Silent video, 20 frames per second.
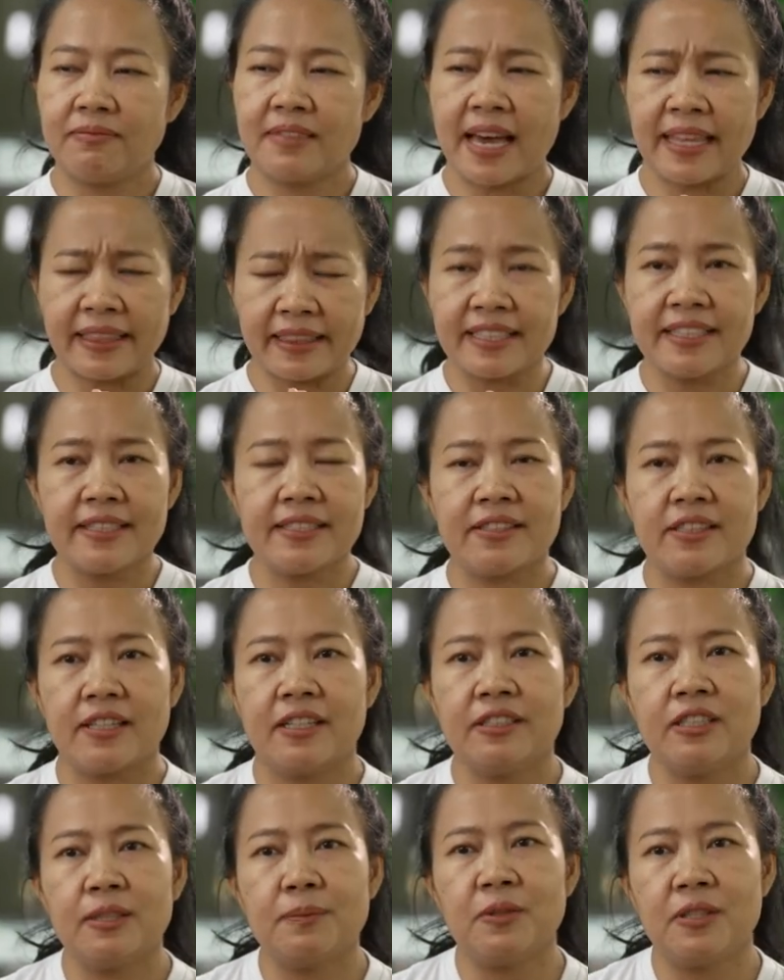at least
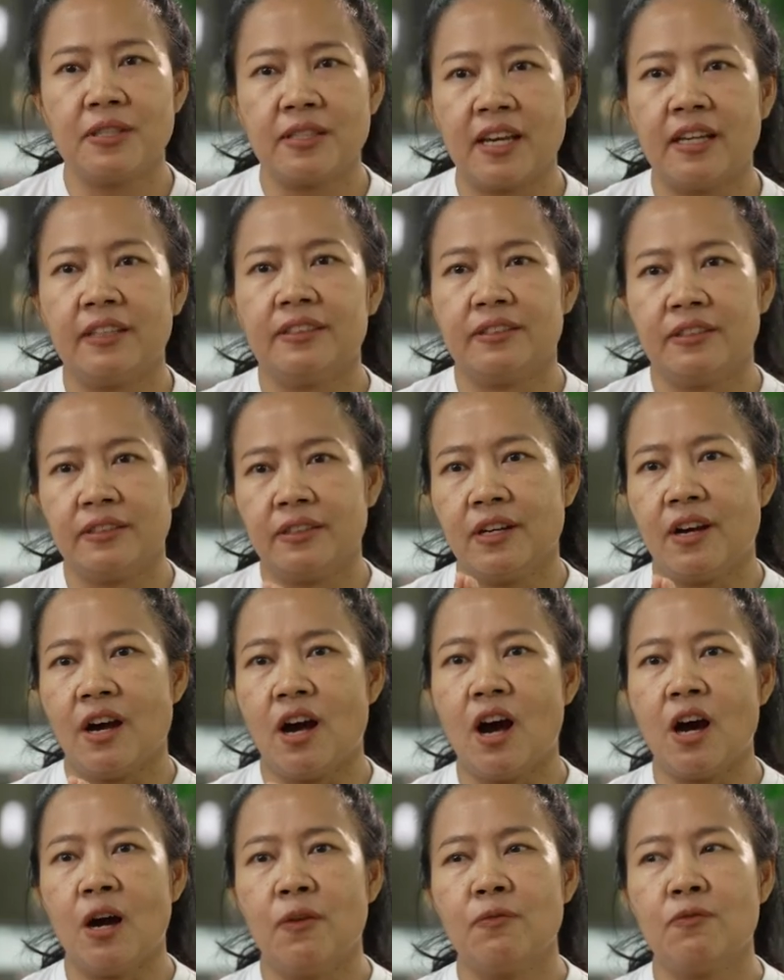30%
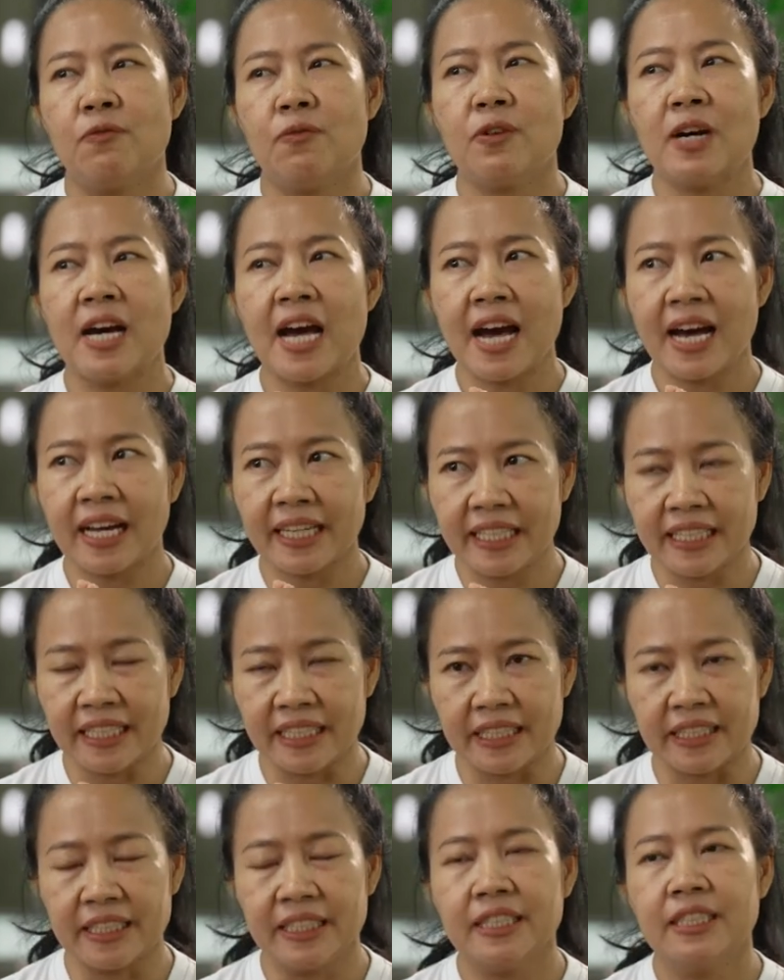of
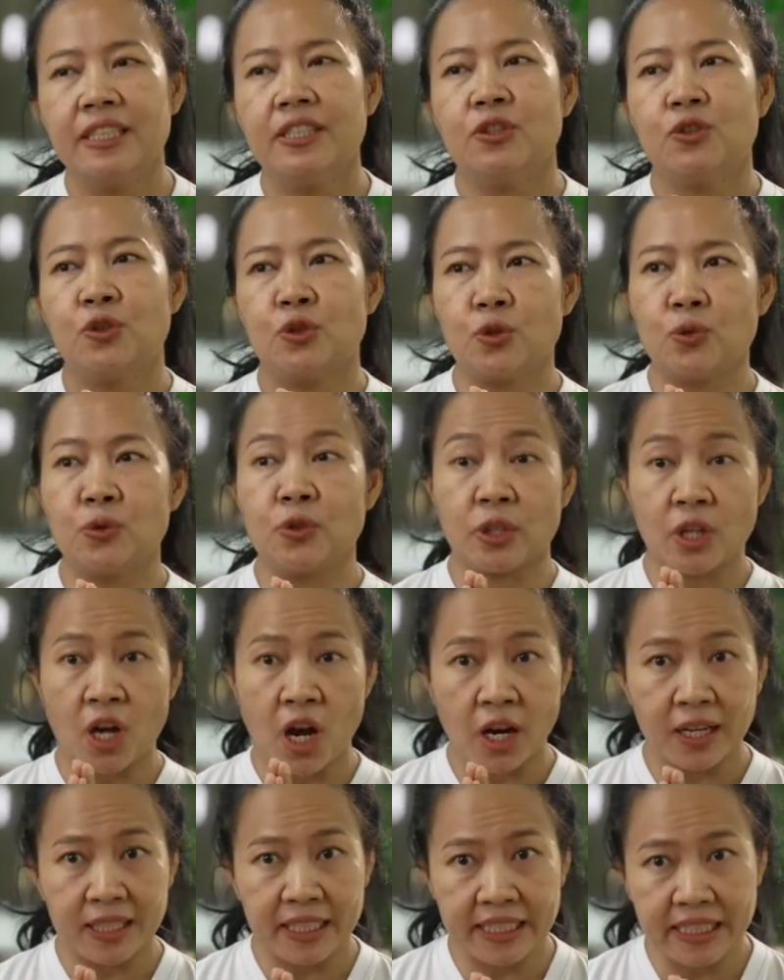honey to the
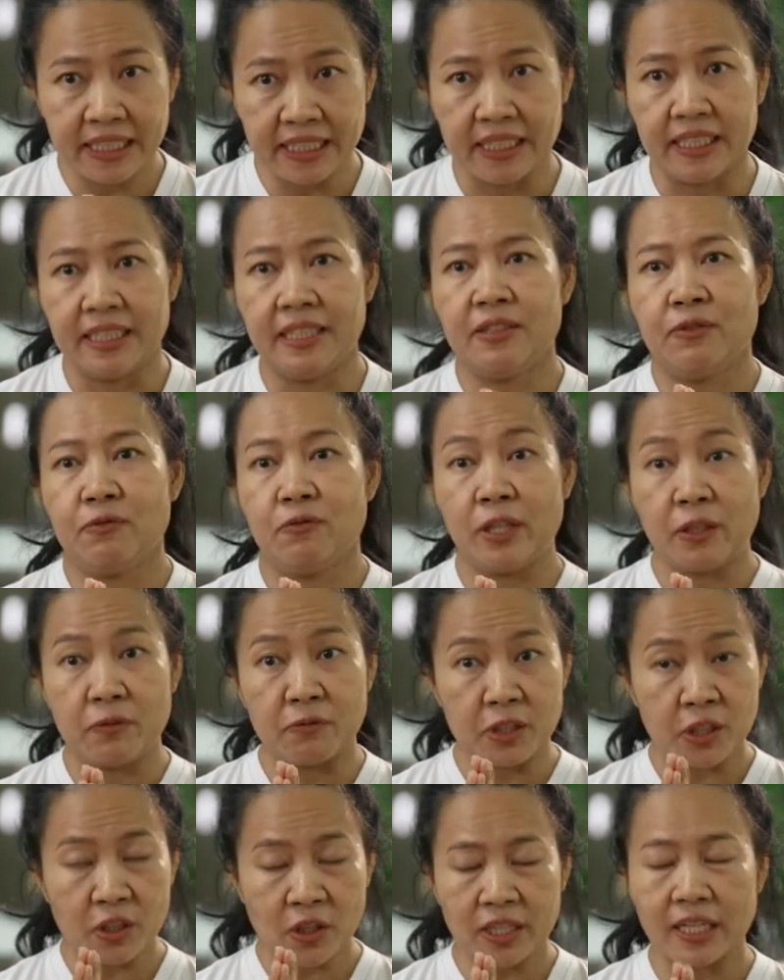colony when
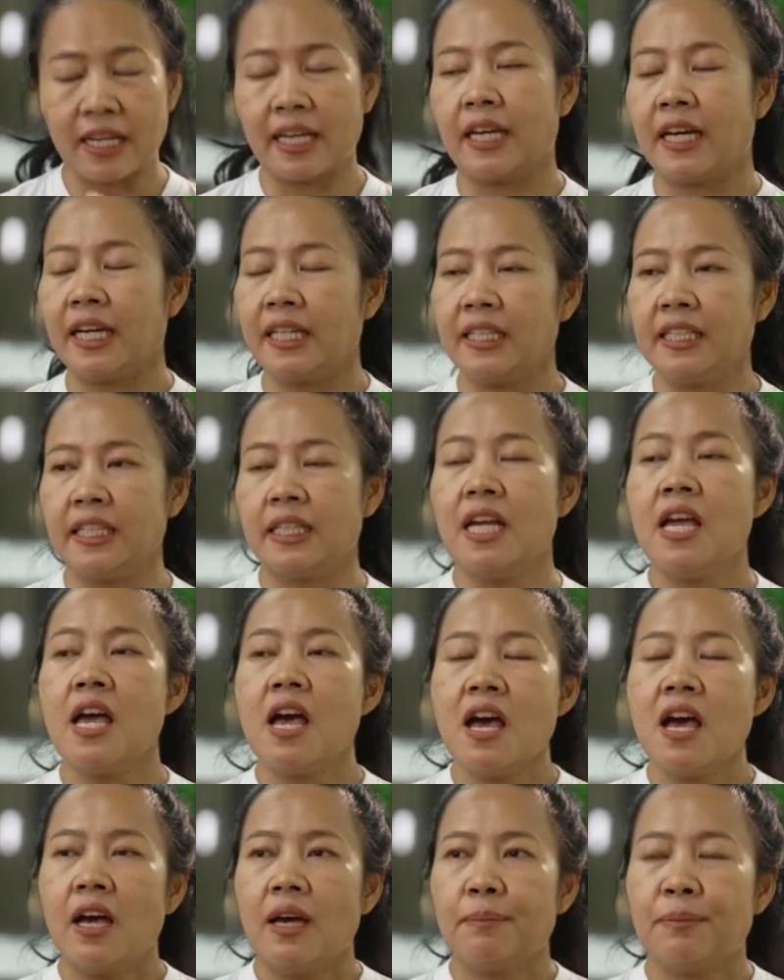we collect honey,
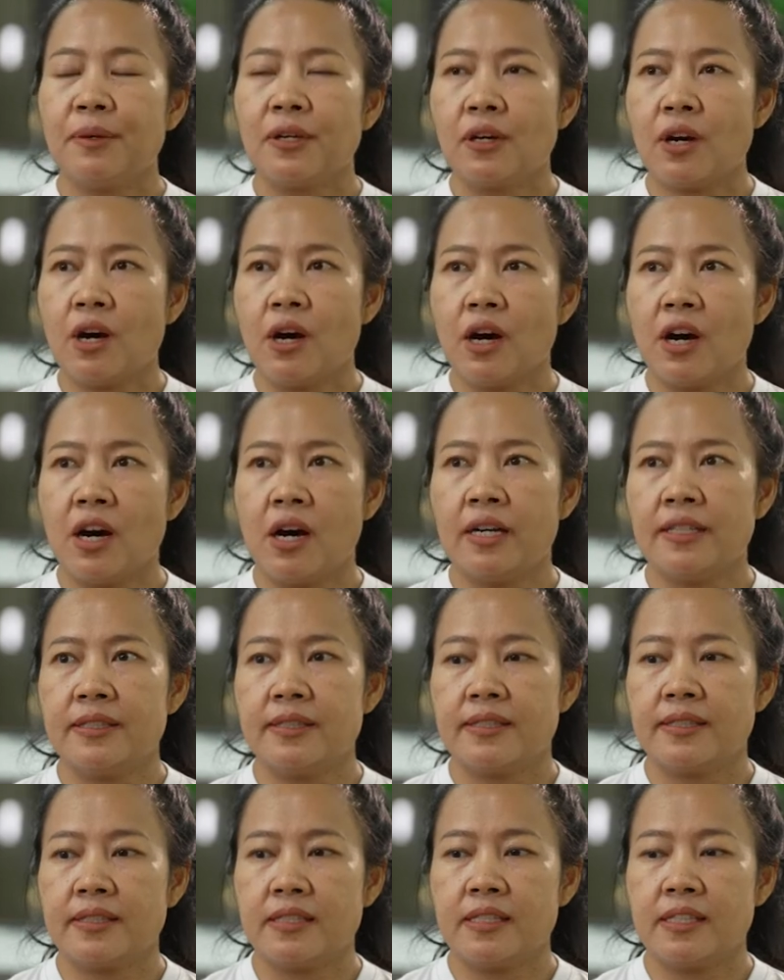
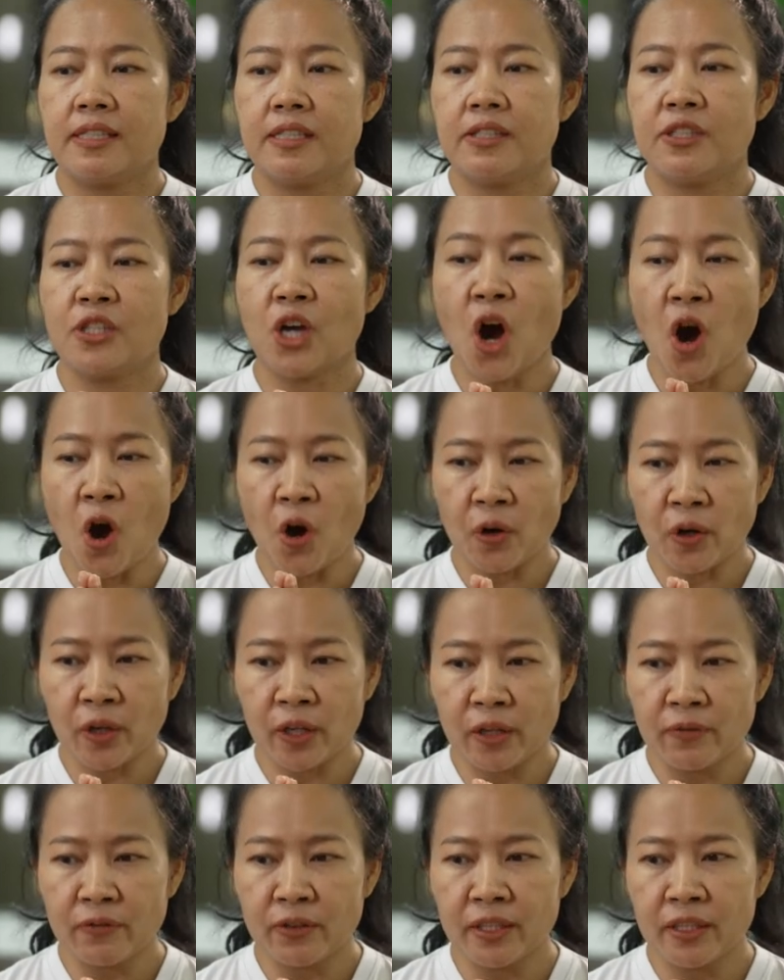because the whole
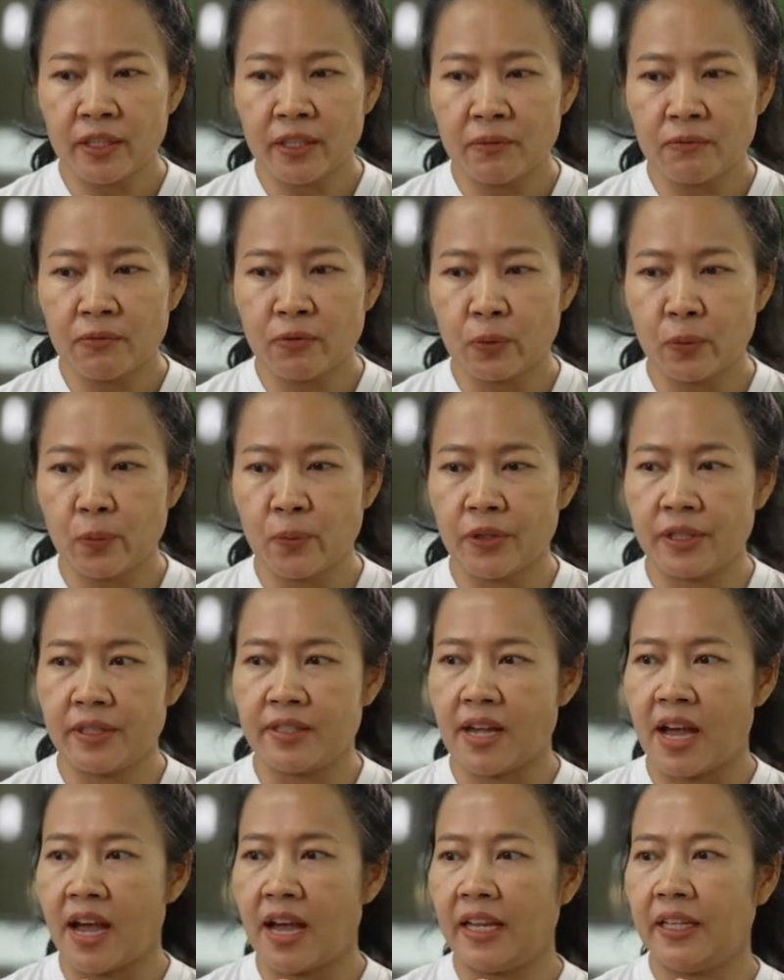colony will be
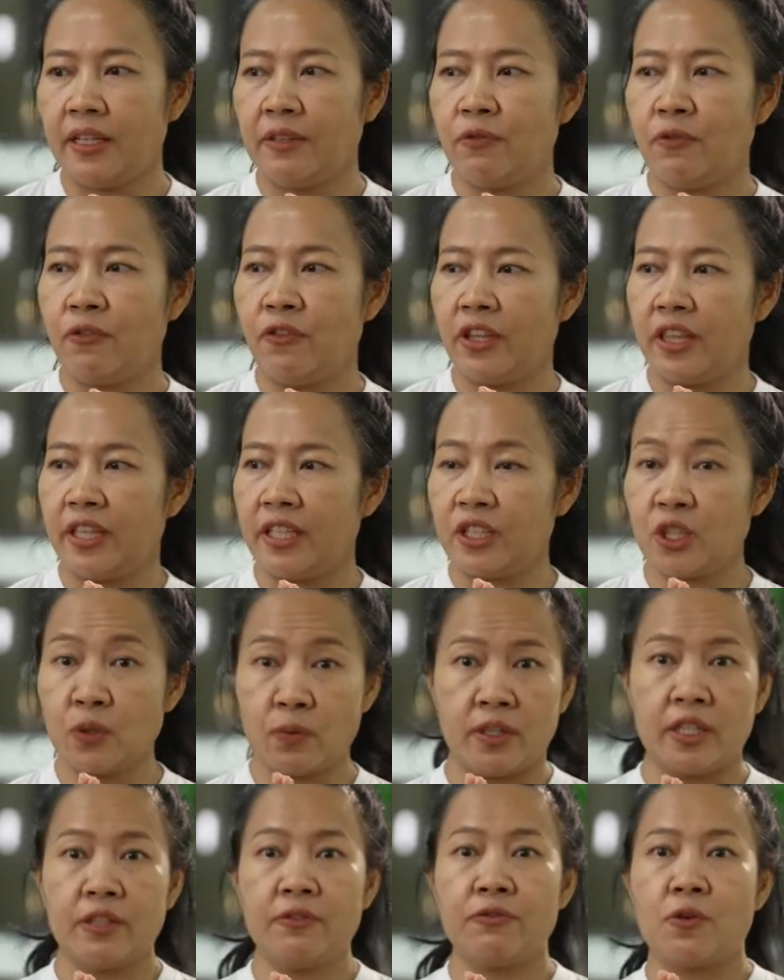died within
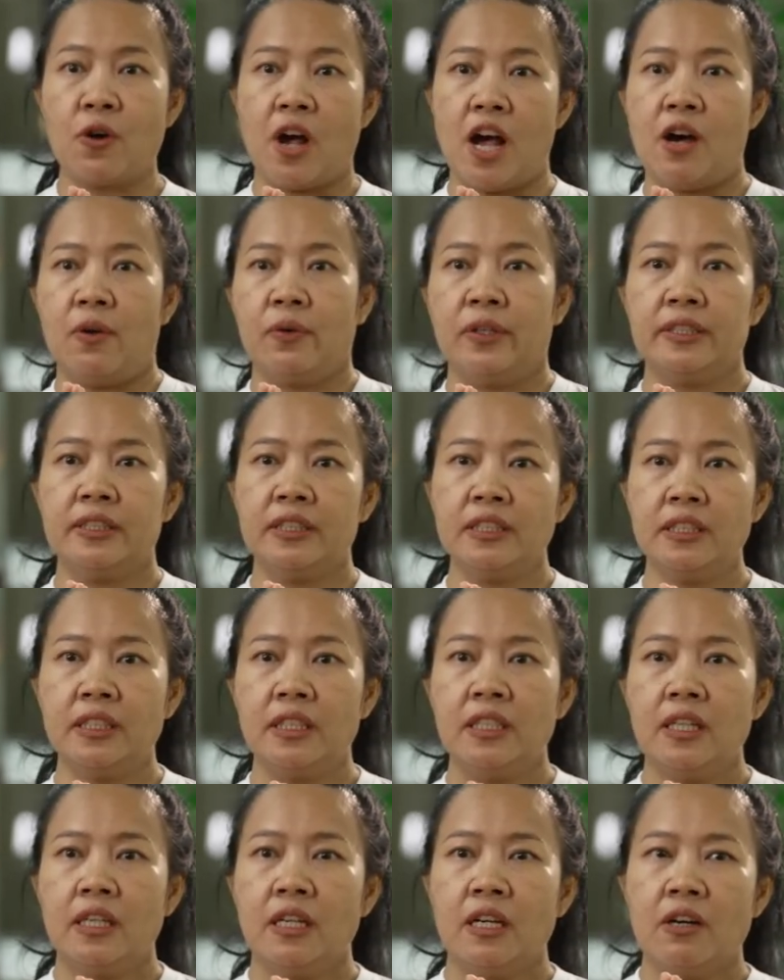24 hours
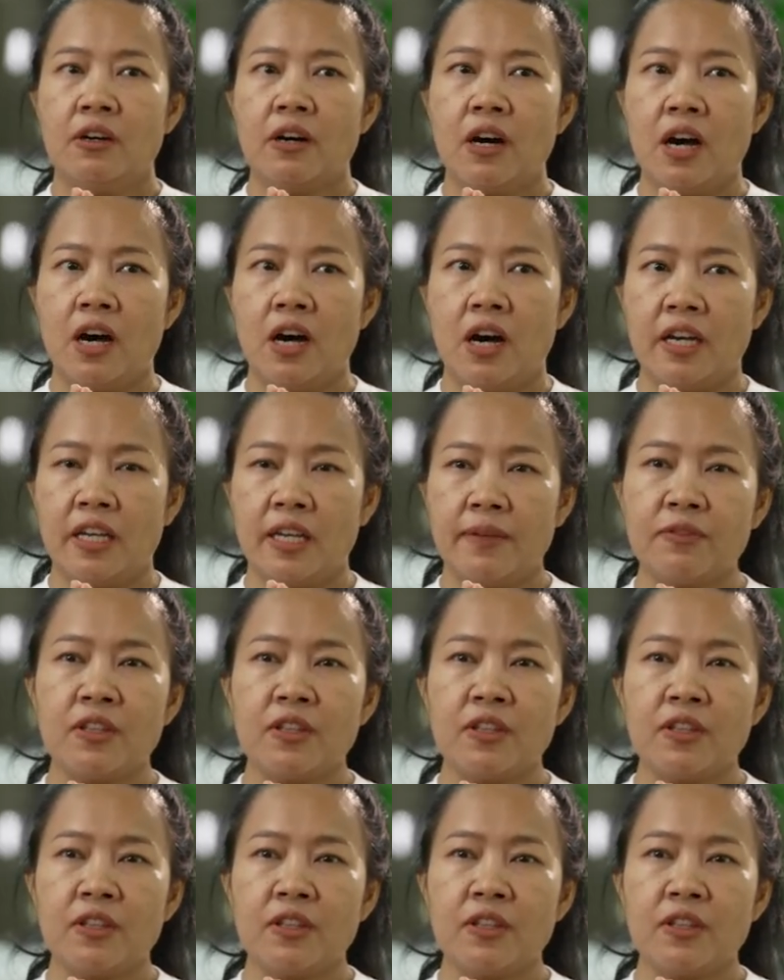uh, if